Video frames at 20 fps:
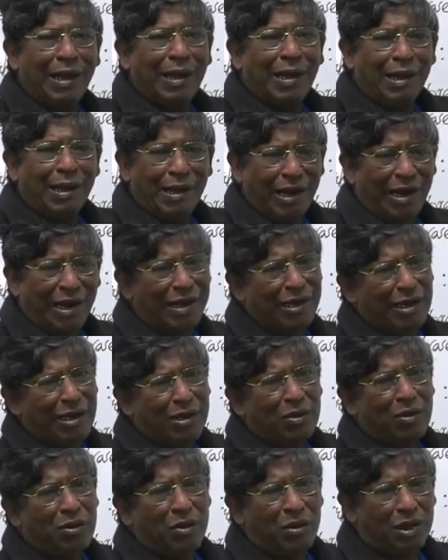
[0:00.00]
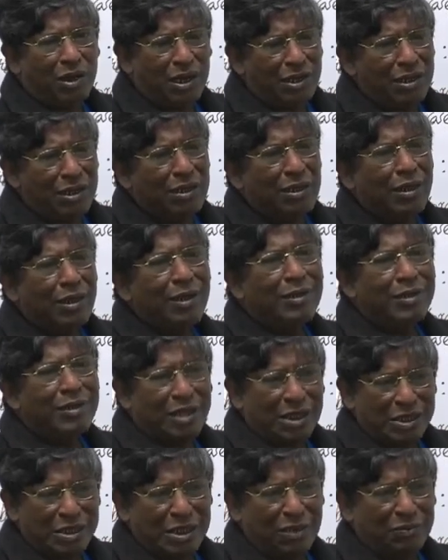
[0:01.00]
And when
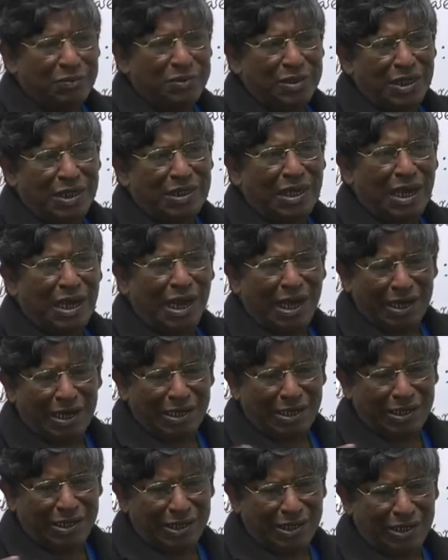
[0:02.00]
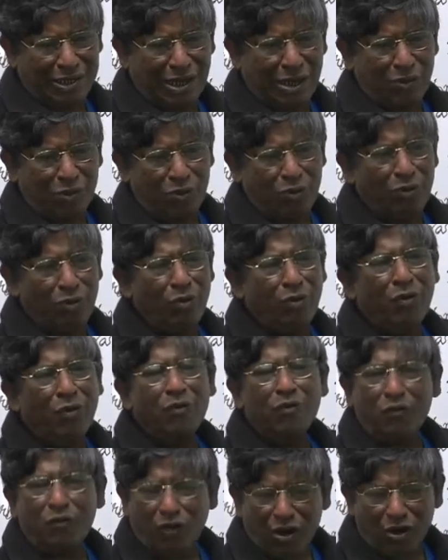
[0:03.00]
the subject and the noun
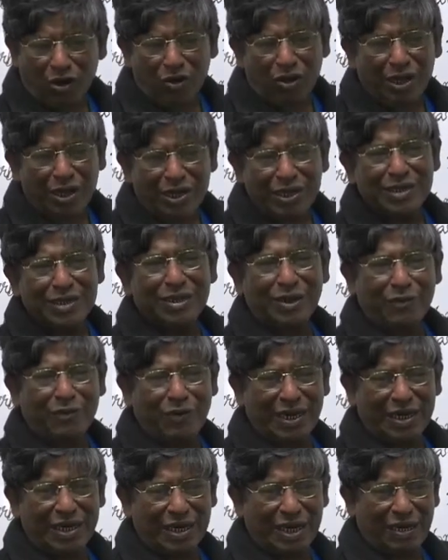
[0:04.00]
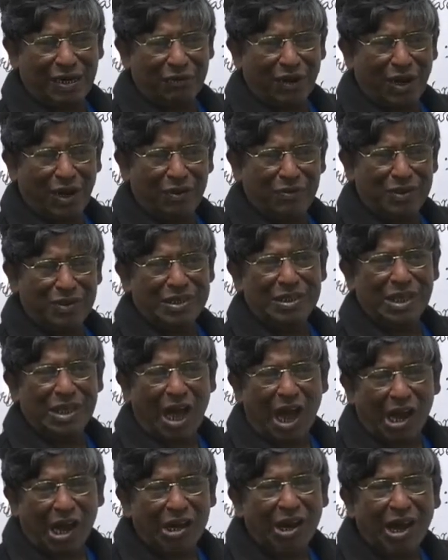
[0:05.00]
following the finite verb is
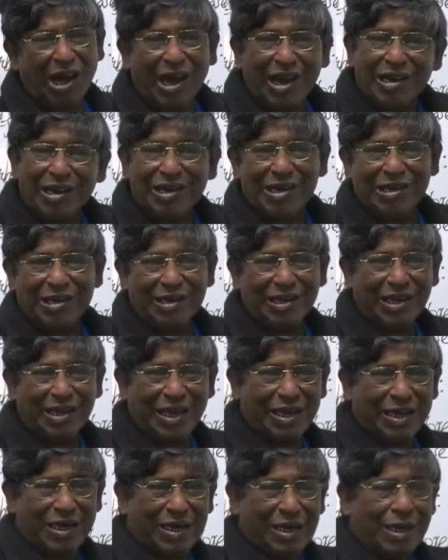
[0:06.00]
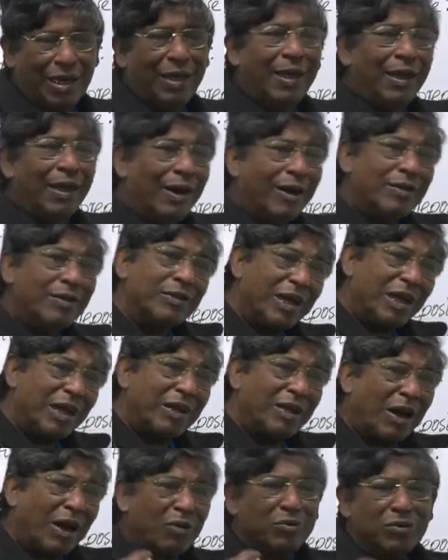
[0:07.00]
unidentical, the
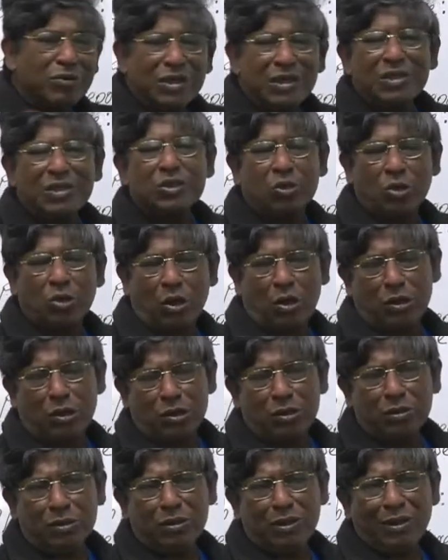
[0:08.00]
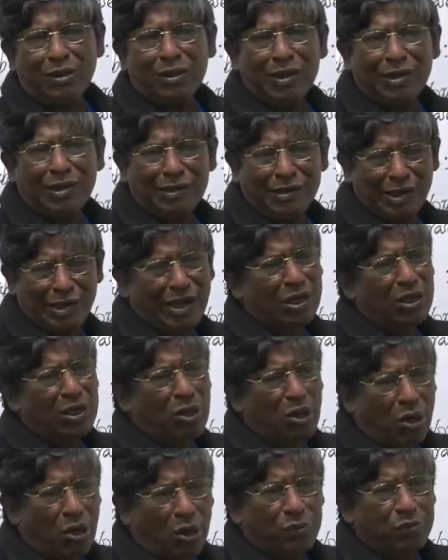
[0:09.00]
noun is called an
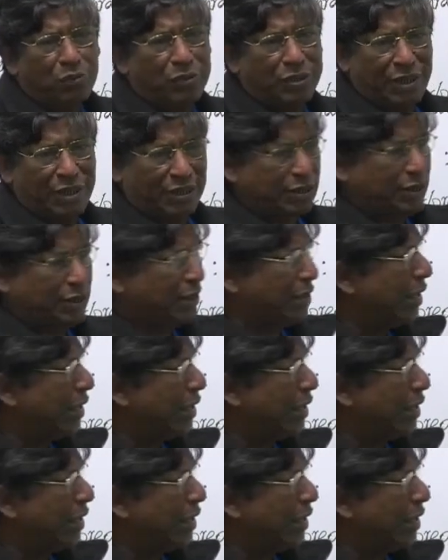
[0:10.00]
object.